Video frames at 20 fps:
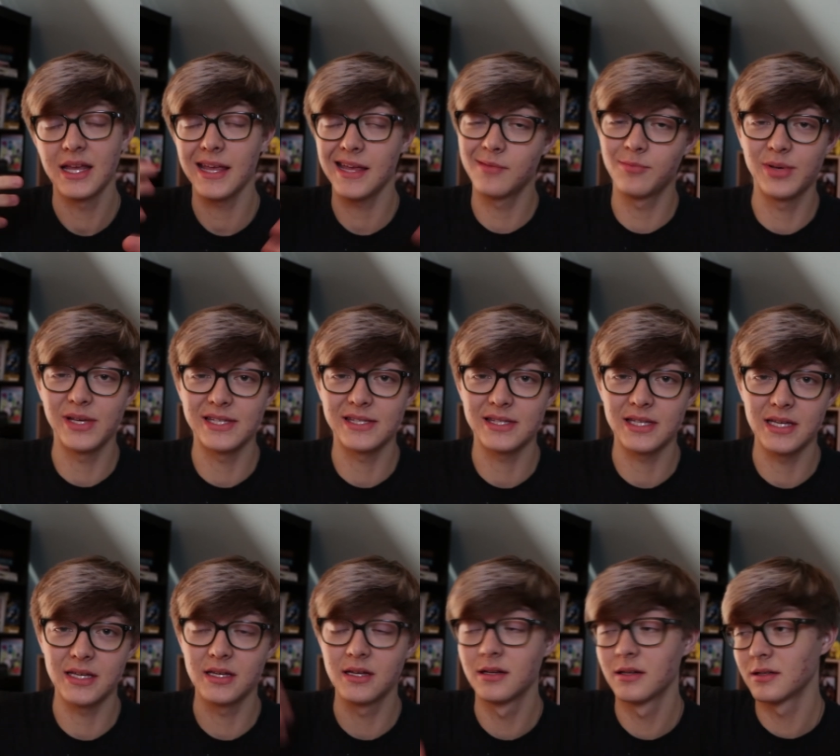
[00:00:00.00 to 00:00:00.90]

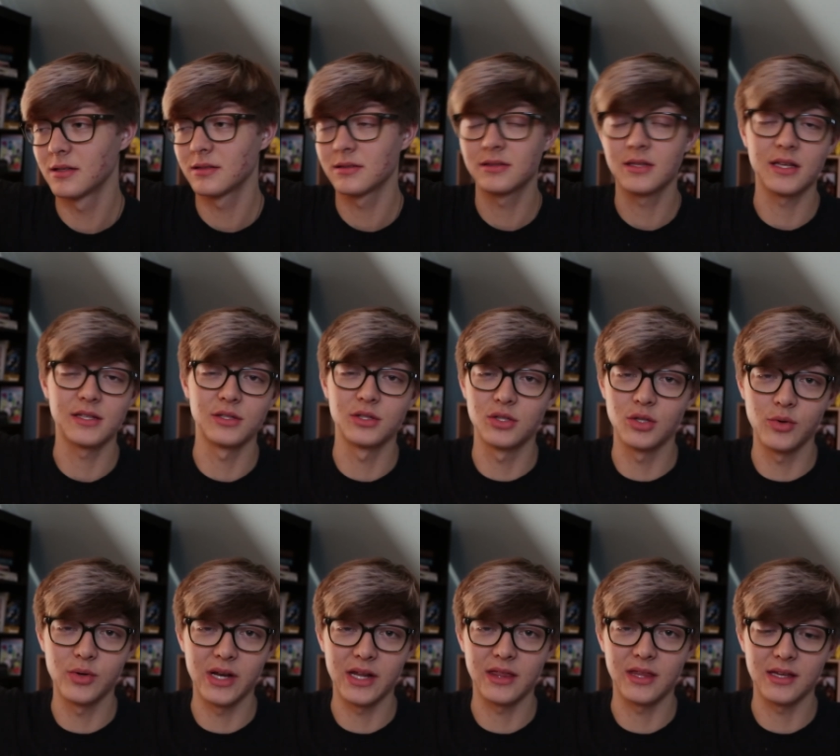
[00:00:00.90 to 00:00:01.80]
NPC doesn't
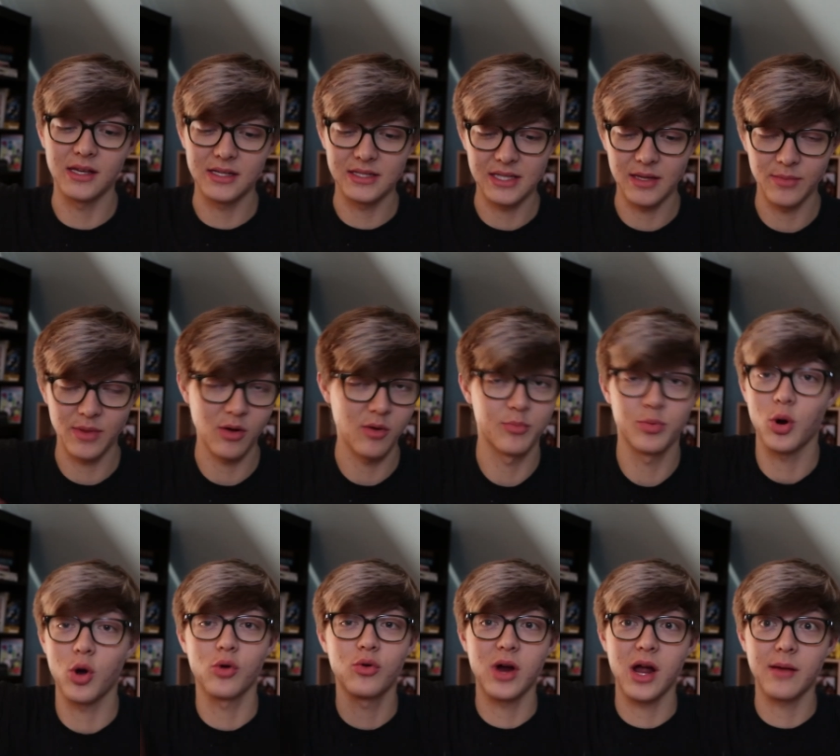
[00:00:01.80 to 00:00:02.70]
do anything except they were
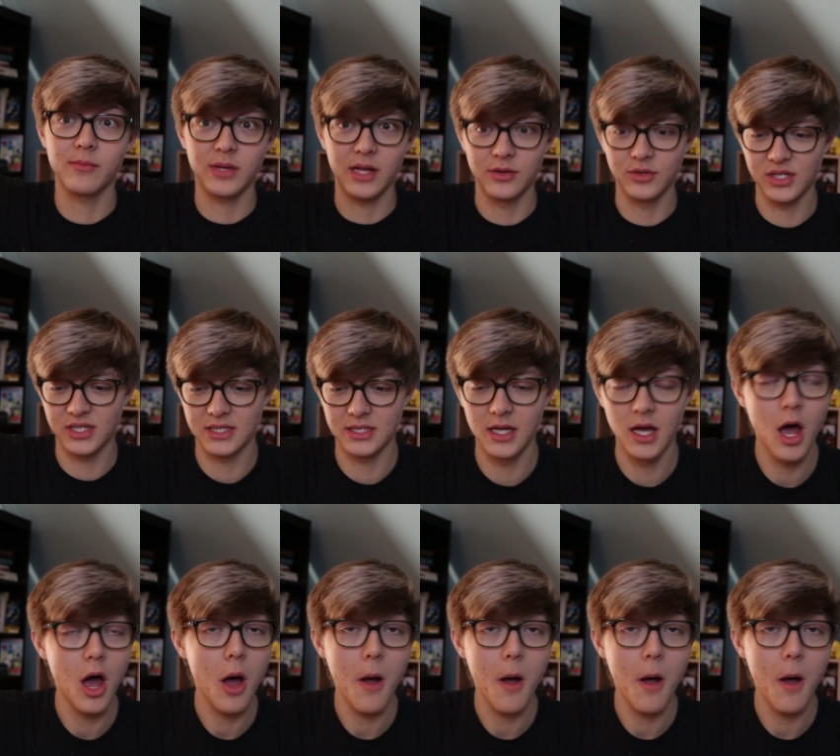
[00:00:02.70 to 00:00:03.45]
programmed, they were just